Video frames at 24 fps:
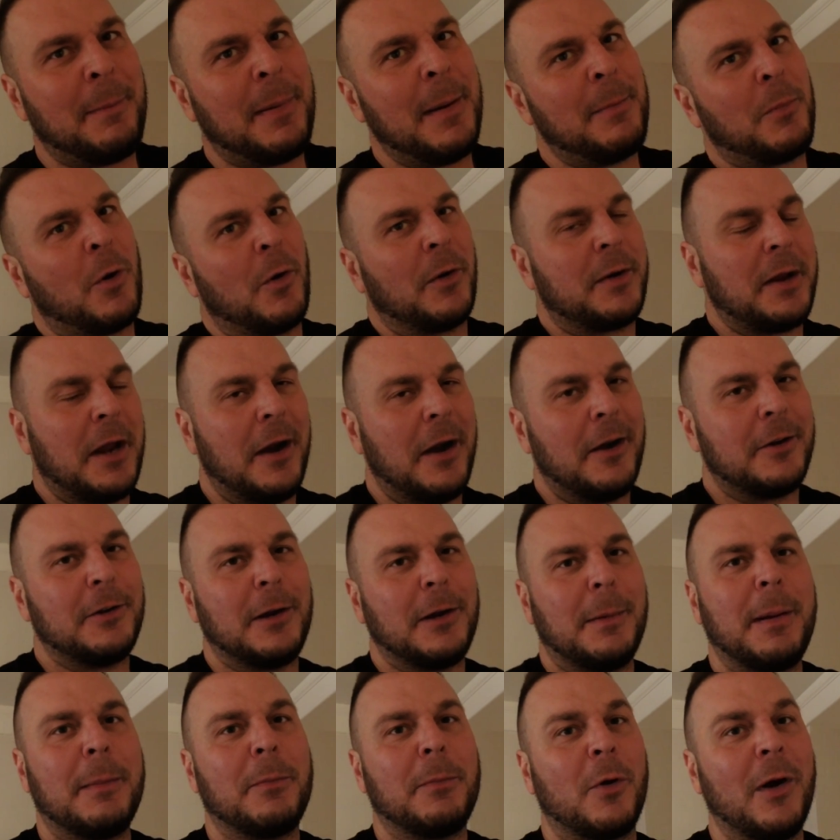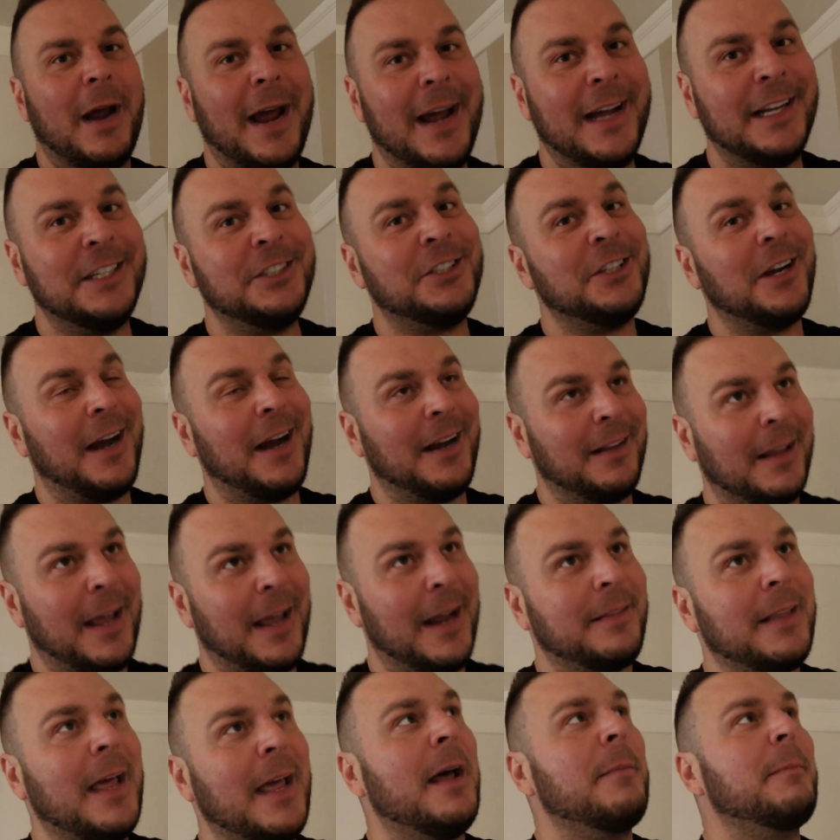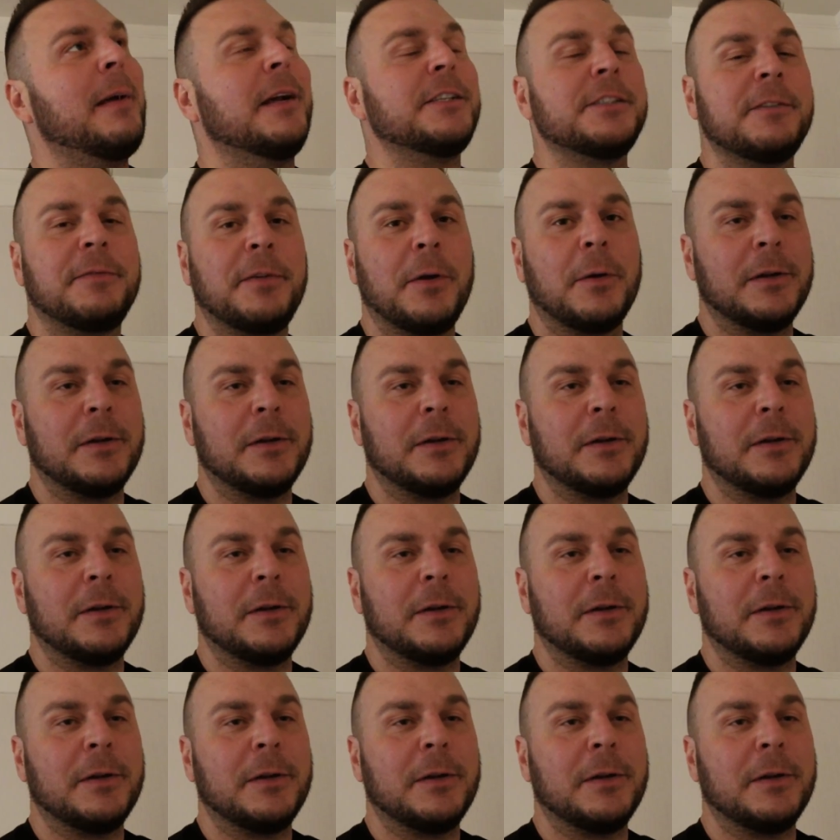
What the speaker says: bit more character and a bit more edge. I like that. Makes it feel